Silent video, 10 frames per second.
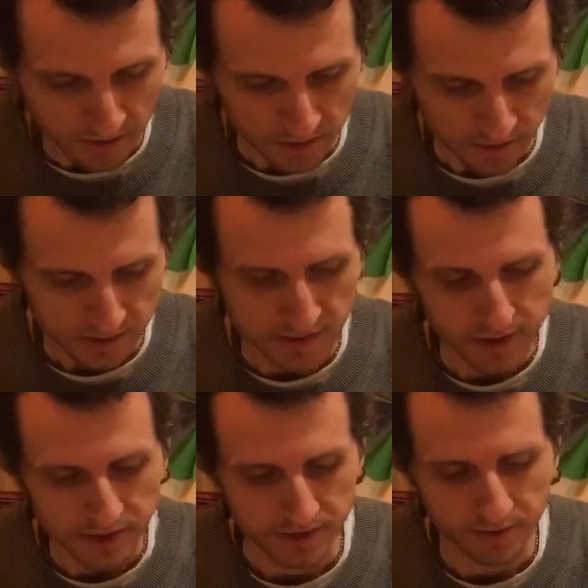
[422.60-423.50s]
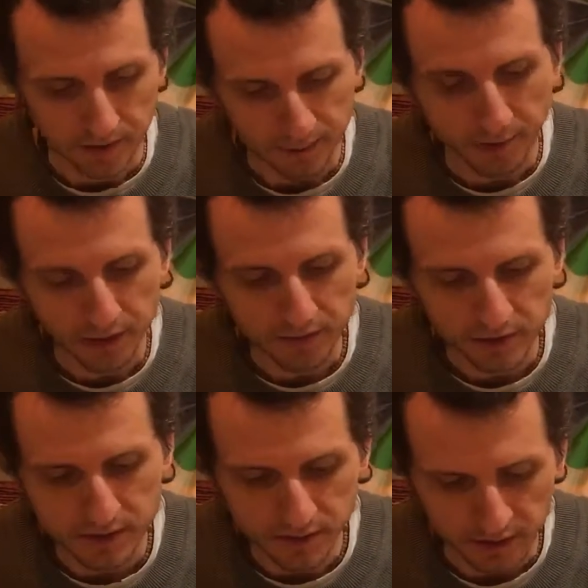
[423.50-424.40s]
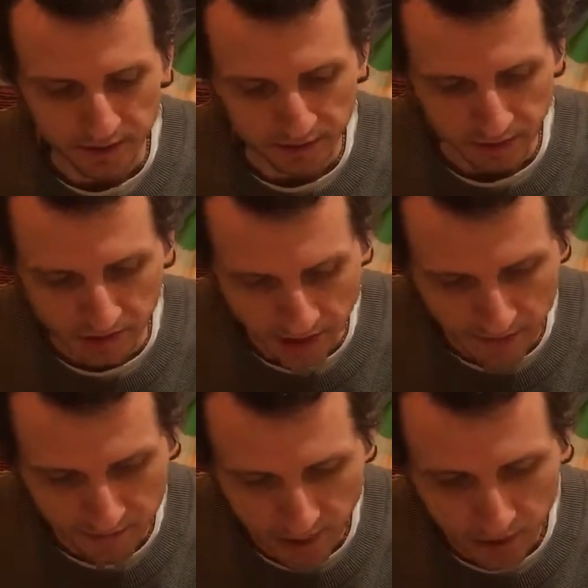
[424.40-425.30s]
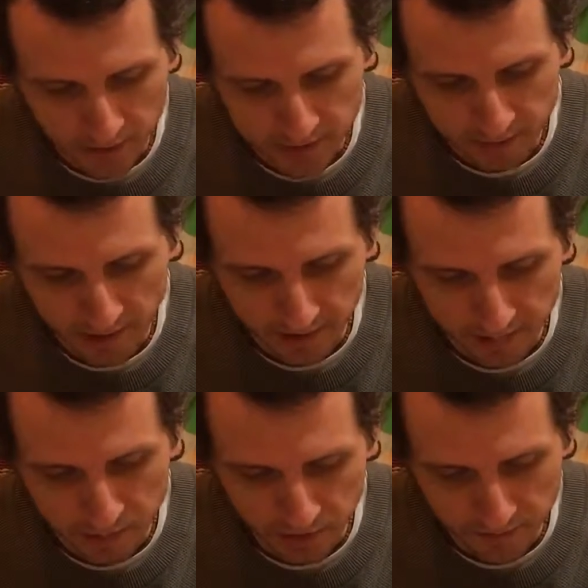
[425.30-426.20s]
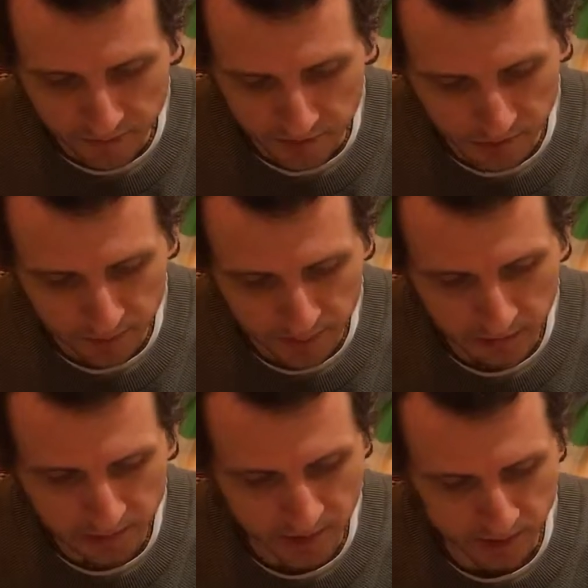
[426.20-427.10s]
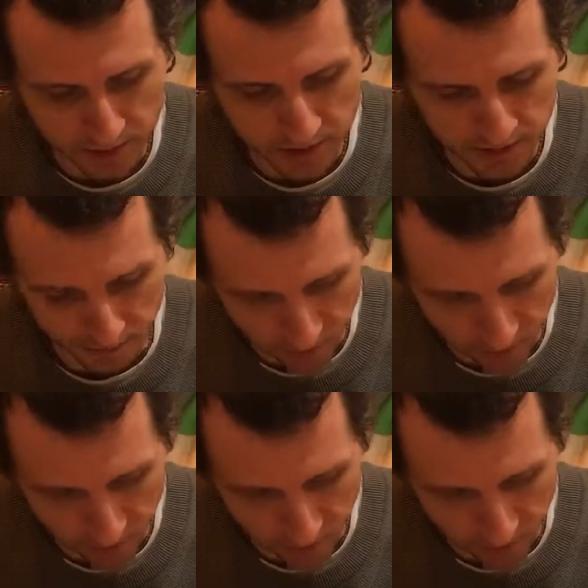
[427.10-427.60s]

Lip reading: Translation. My dear son, I have now explained in brief the Supreme Personality of